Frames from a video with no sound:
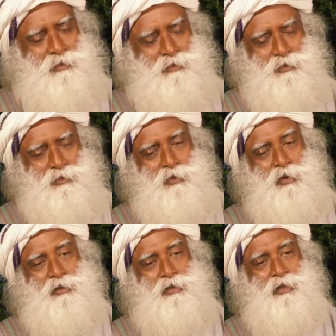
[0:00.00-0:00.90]
So you
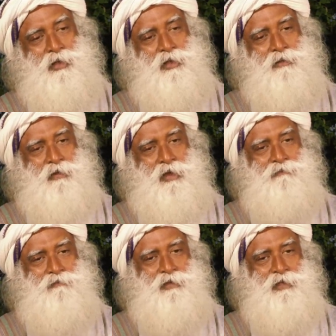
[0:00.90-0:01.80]
are thinking of
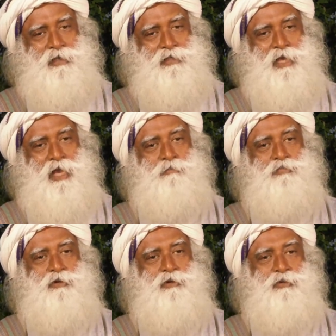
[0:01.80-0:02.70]
everything as
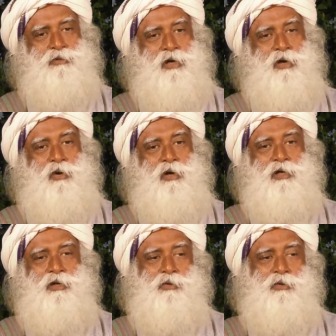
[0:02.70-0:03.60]
absolute
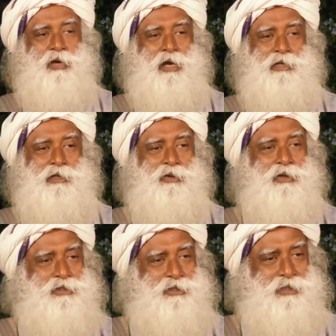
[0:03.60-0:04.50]
according to your
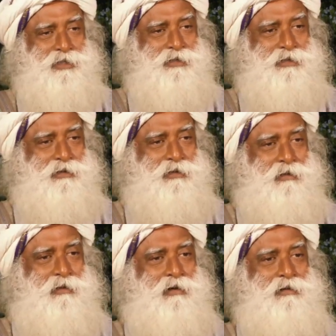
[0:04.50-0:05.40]
ideology
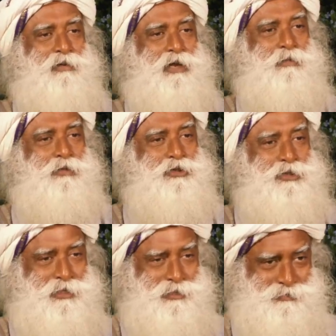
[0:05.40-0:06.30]
or your
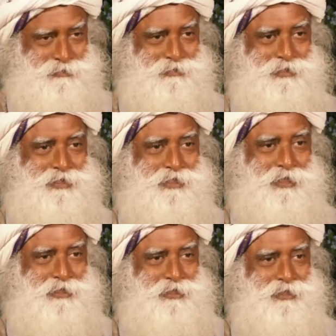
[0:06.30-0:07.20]
emotional
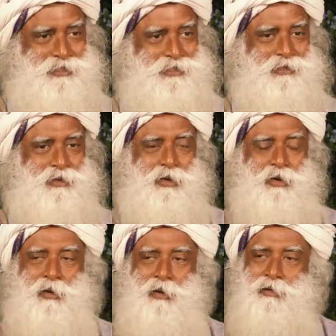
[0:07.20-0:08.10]
status
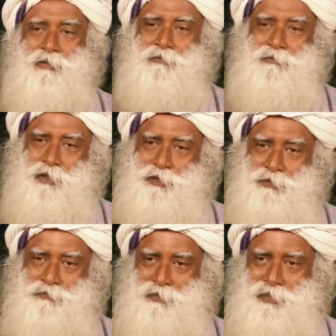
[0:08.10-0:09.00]
or your
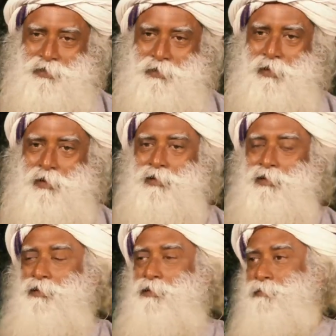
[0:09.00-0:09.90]
philosophy or
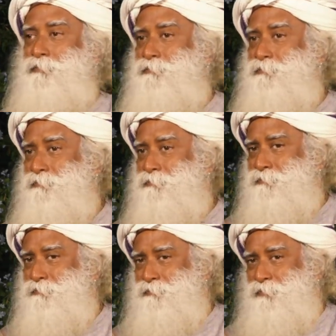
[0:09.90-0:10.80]

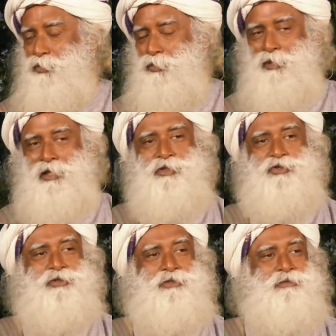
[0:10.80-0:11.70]
your
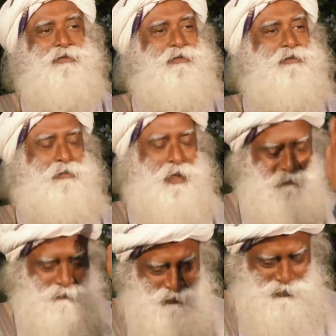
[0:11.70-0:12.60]
religion.
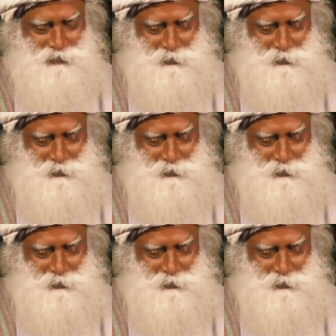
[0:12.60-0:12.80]
Everything is